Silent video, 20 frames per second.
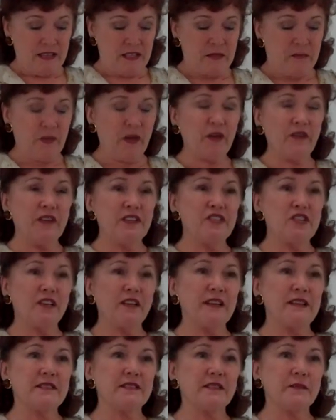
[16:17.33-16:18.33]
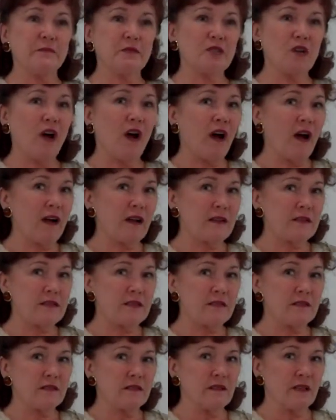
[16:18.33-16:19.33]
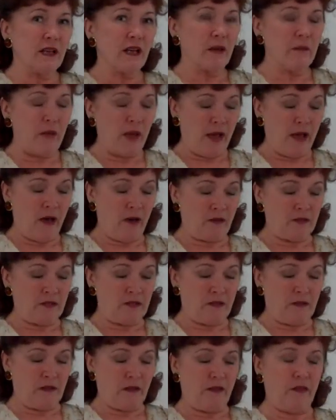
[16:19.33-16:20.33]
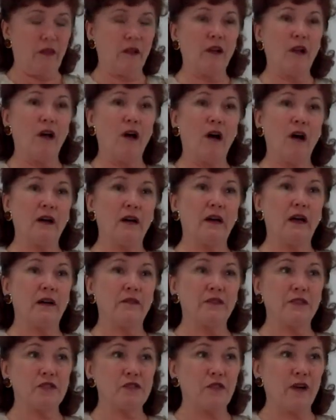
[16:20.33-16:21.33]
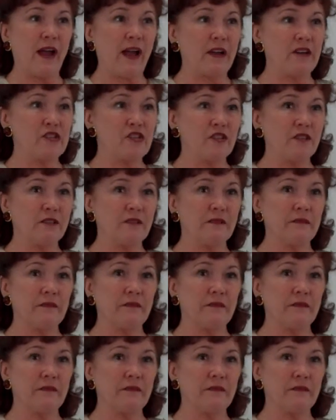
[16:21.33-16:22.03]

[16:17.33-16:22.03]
Spiritualism talks about the law of attraction.